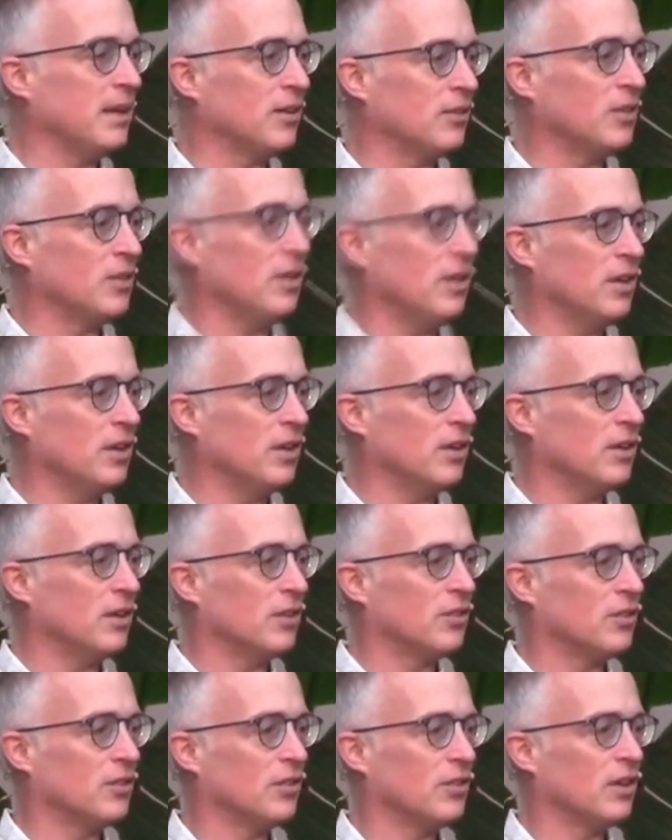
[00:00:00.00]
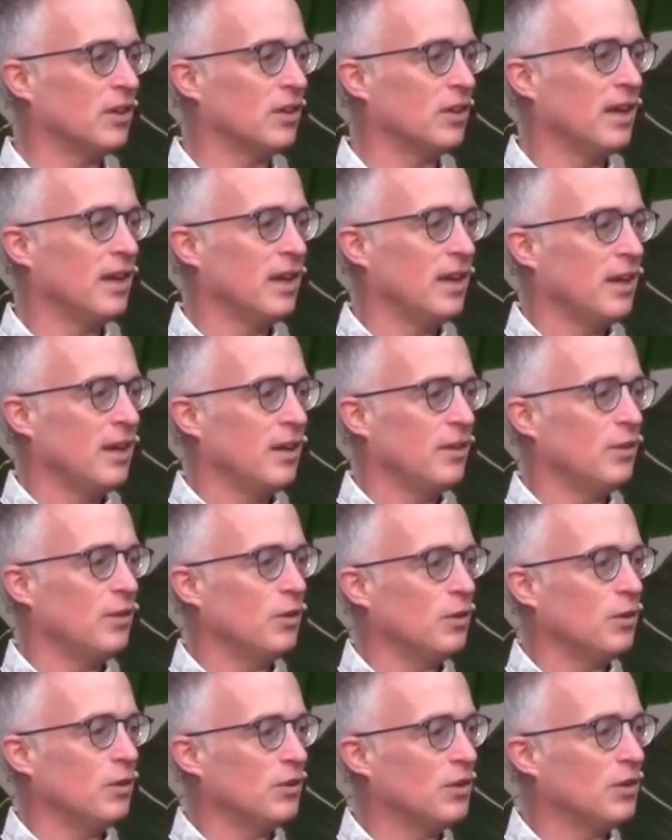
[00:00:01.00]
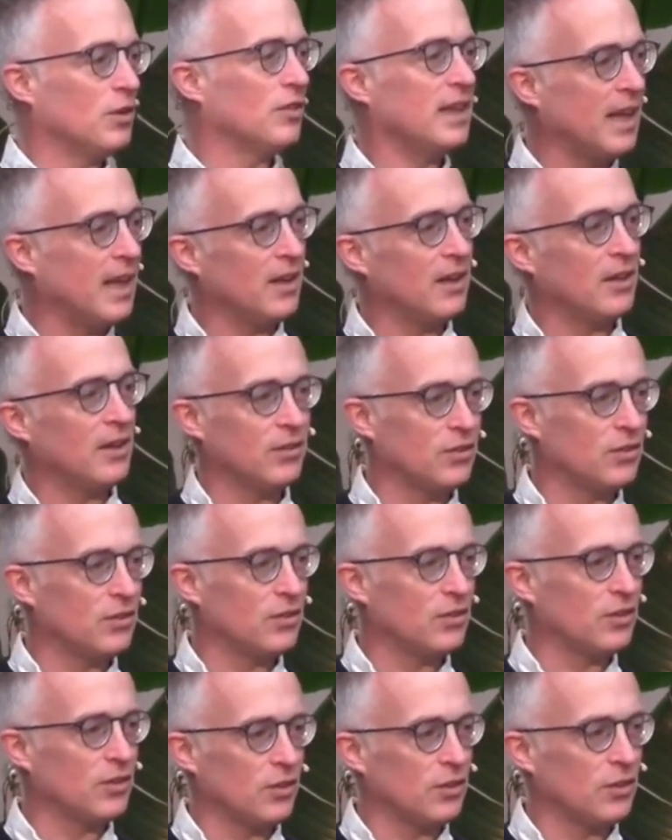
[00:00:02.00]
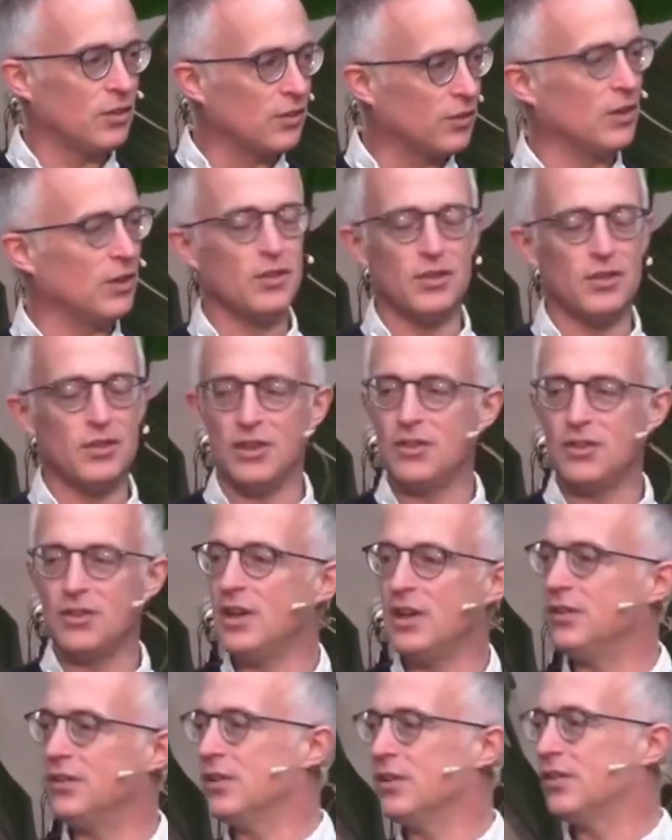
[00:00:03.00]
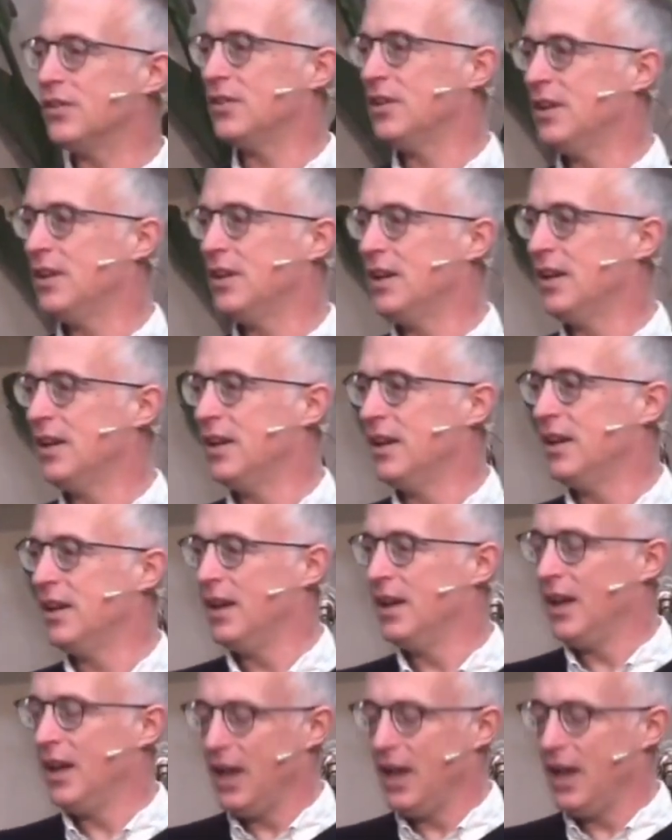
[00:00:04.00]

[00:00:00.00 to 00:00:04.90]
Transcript: that has excluded Jesus. And of course, we would say, we haven't